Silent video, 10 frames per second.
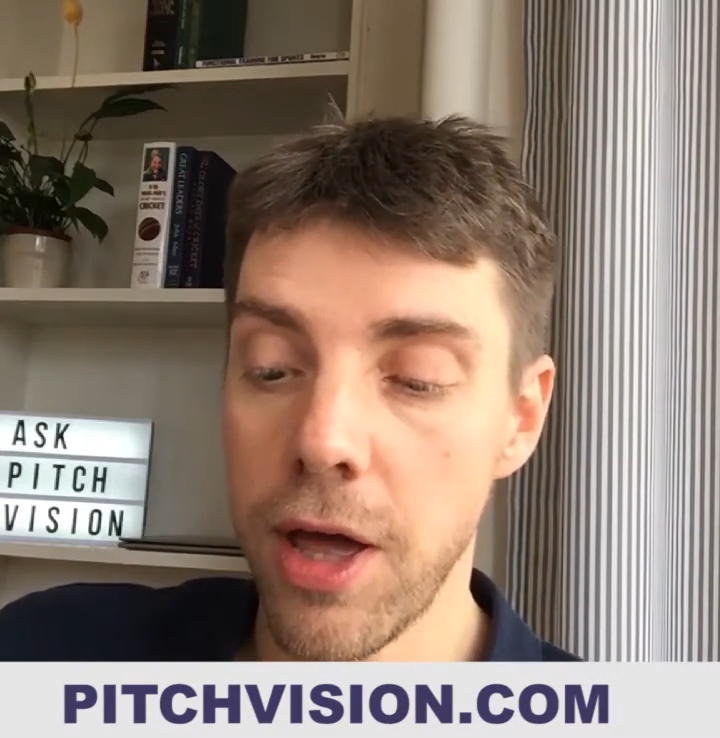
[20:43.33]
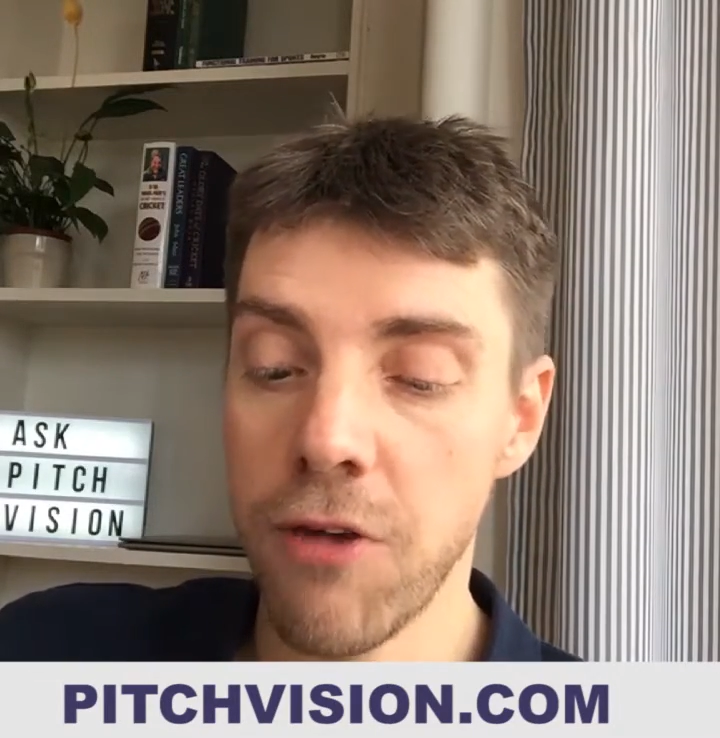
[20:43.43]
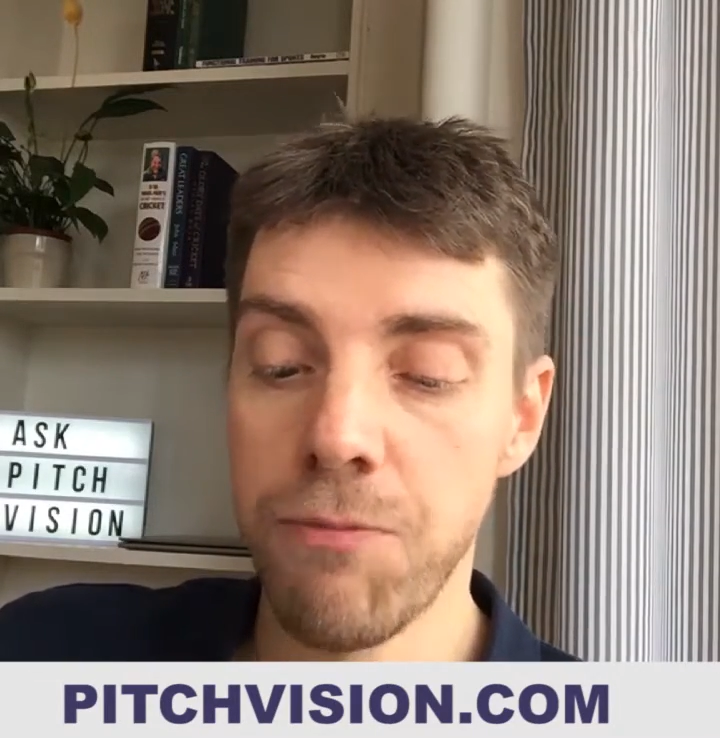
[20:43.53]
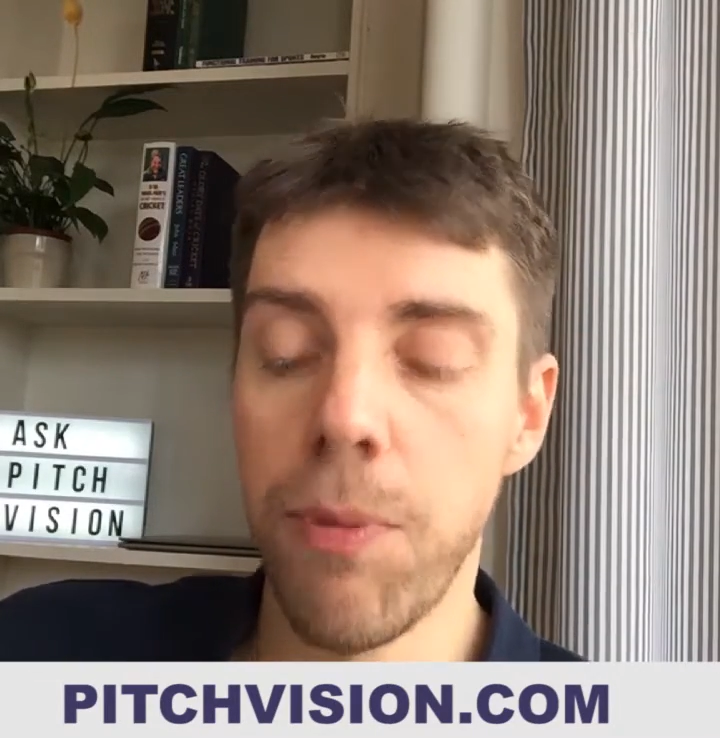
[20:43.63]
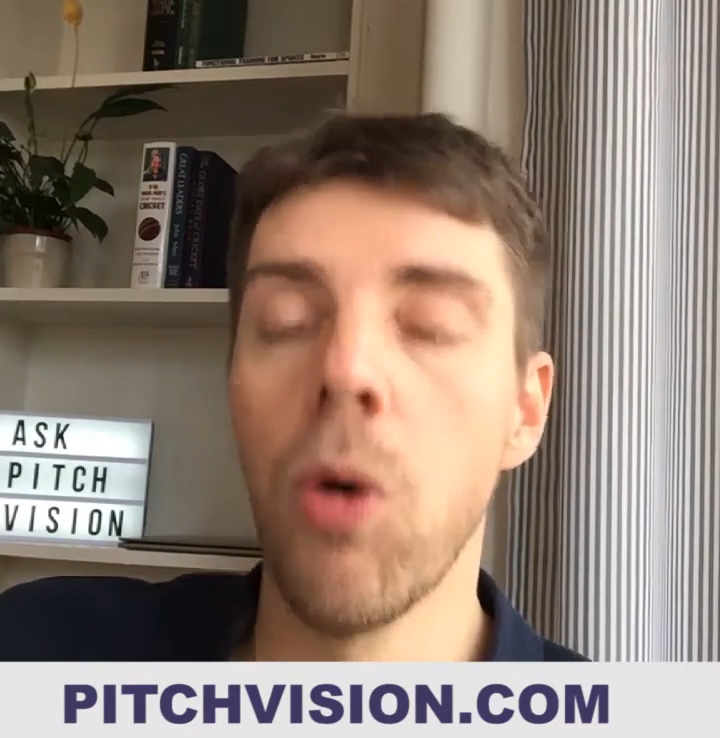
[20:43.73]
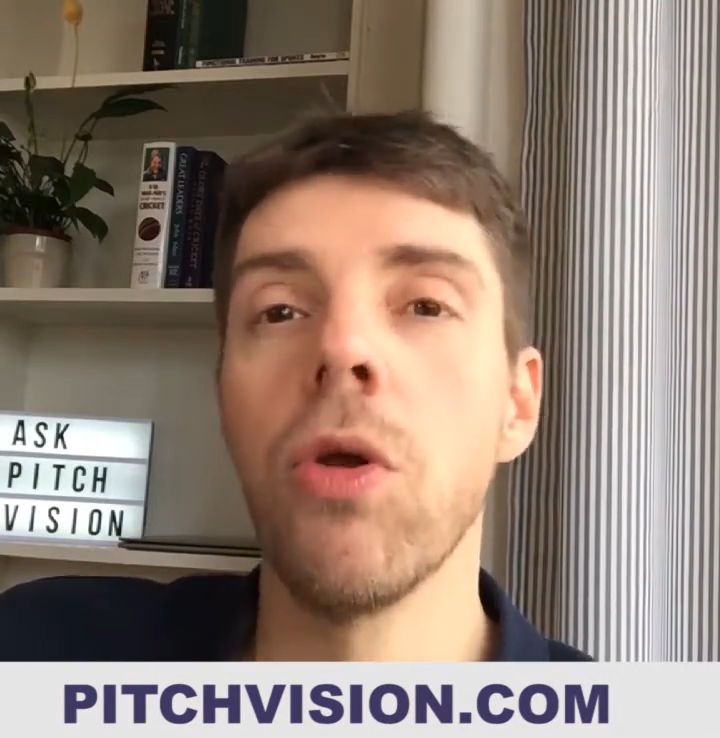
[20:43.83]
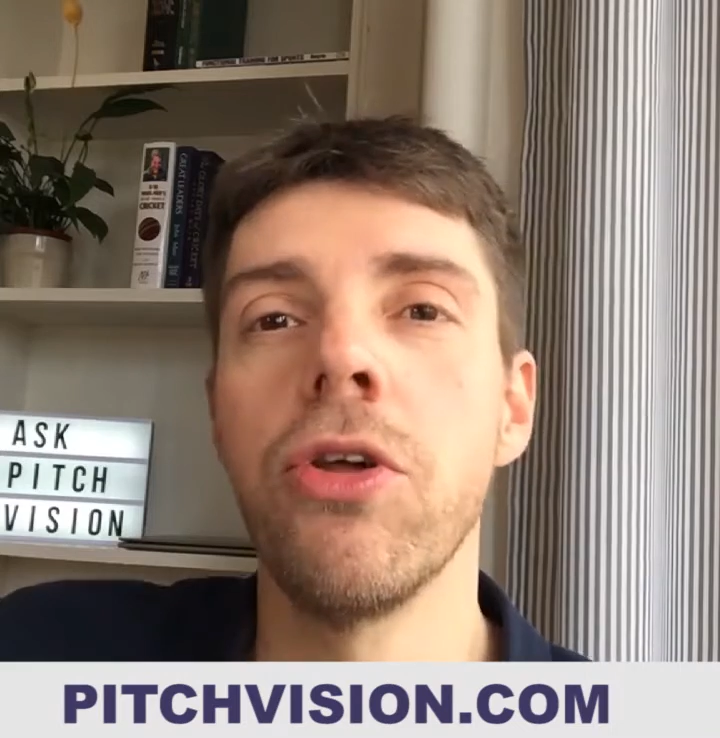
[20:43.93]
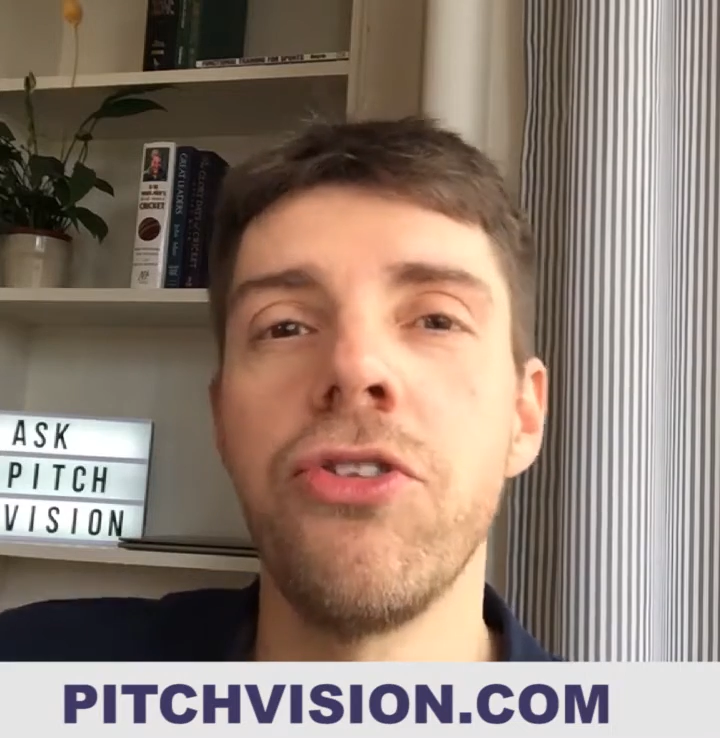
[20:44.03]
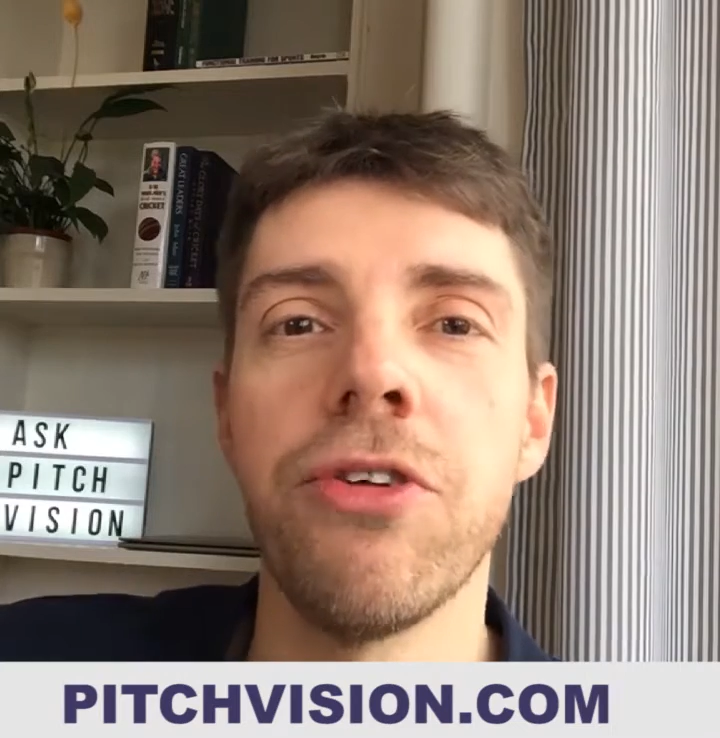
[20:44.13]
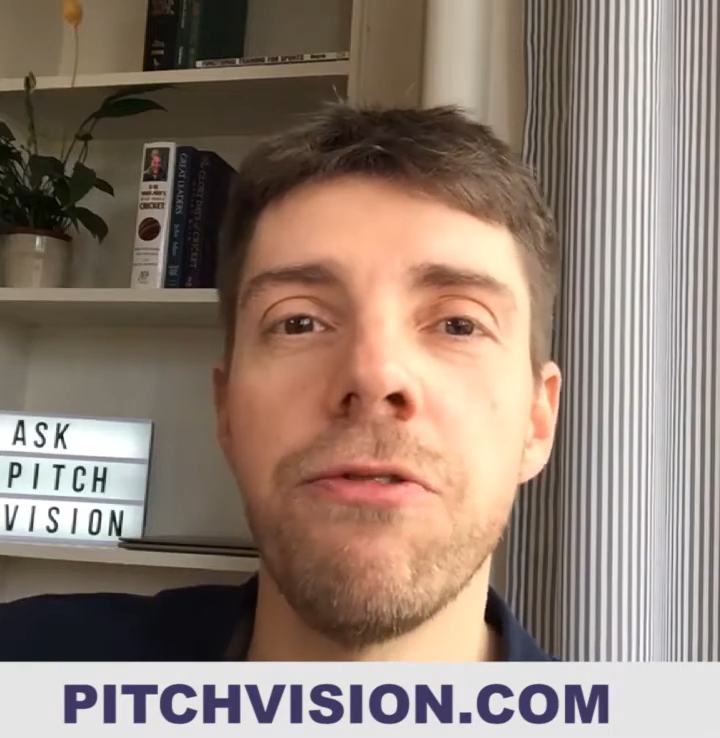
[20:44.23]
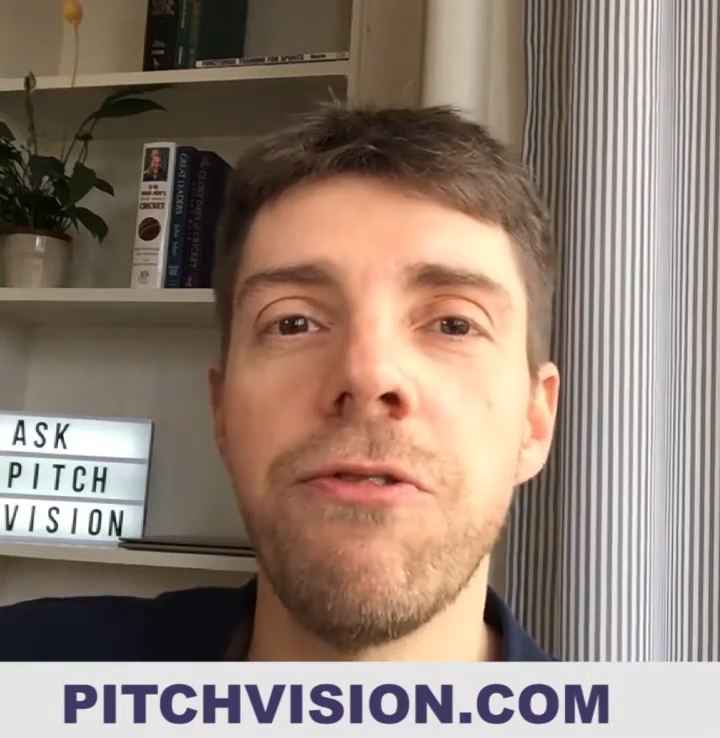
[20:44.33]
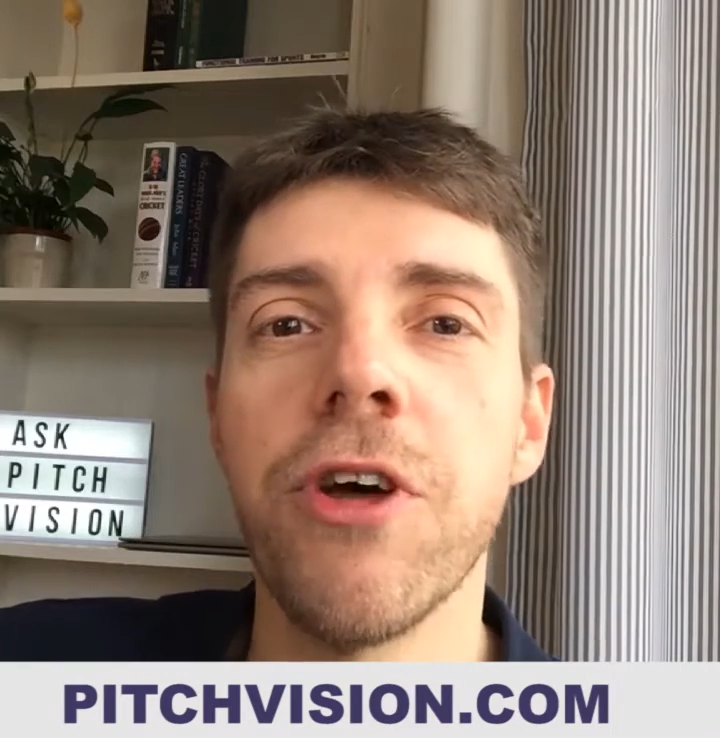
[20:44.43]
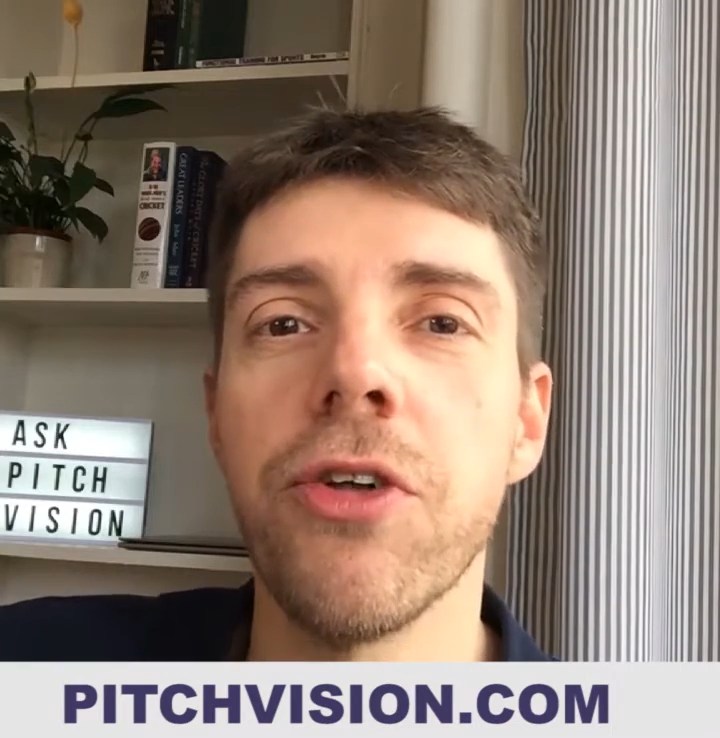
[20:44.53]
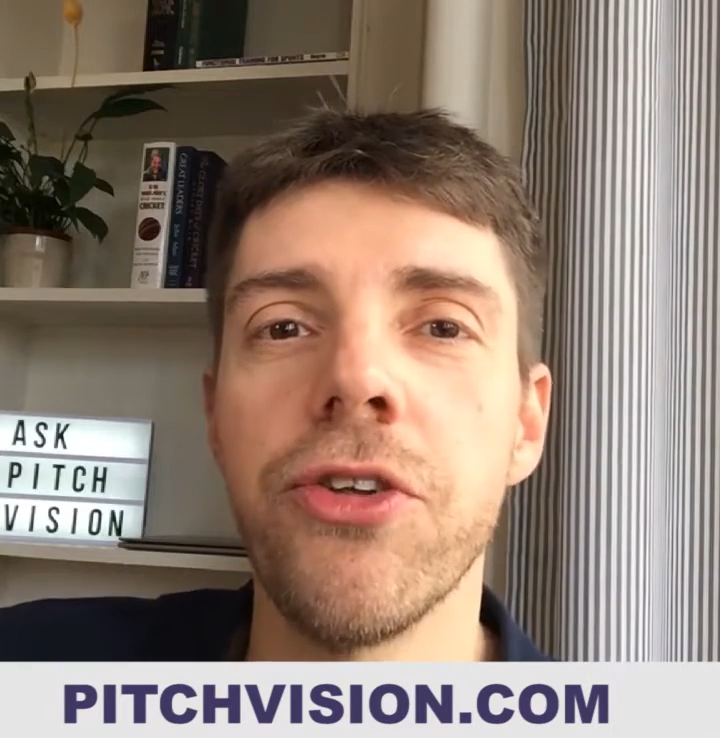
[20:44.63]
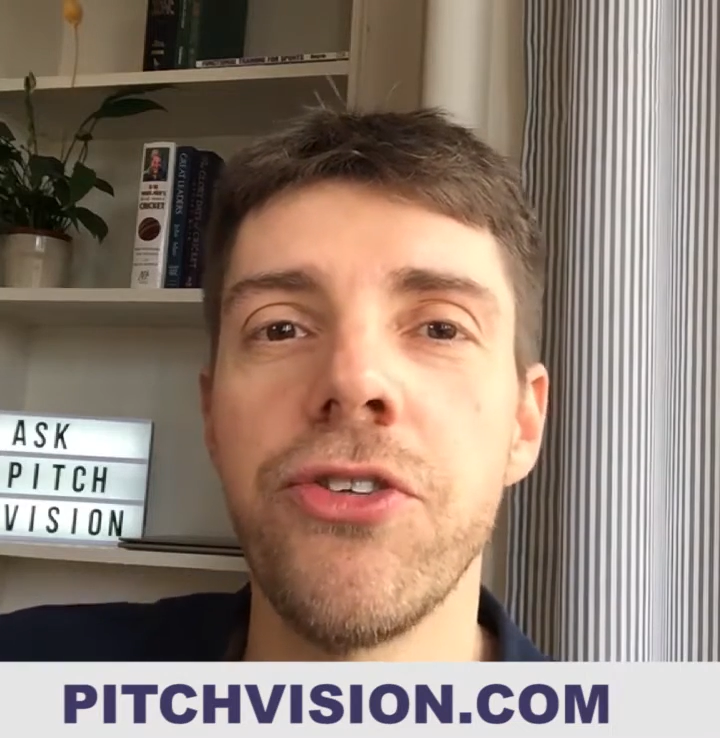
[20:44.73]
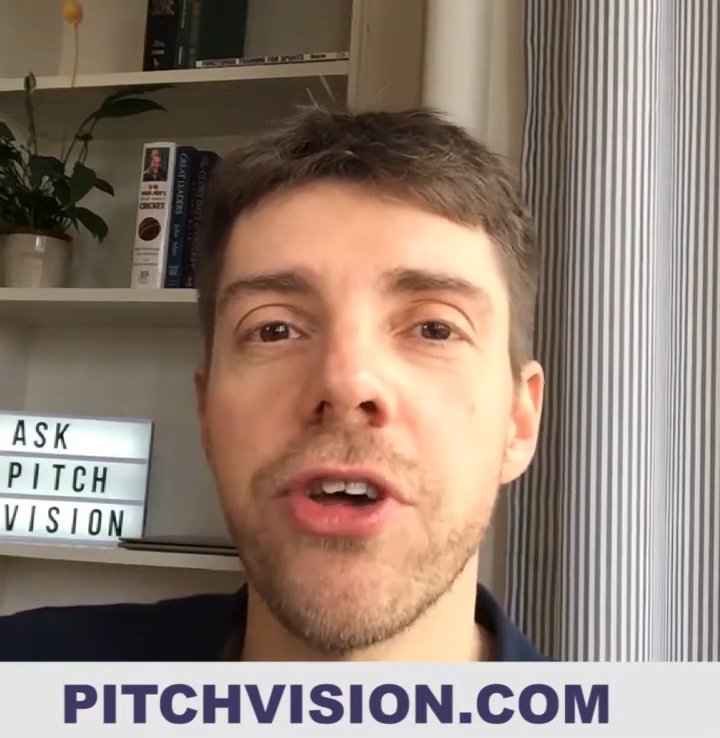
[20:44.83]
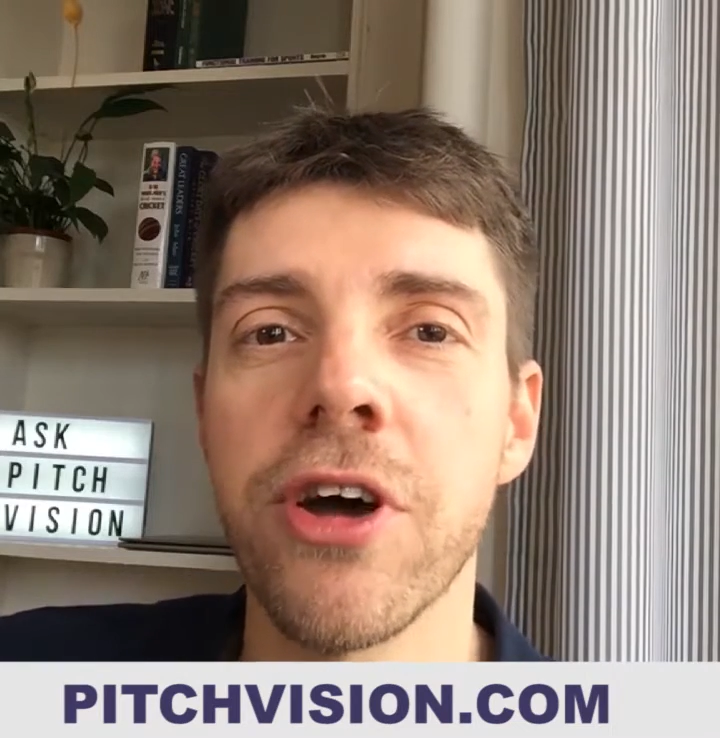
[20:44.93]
if bowlers and fielders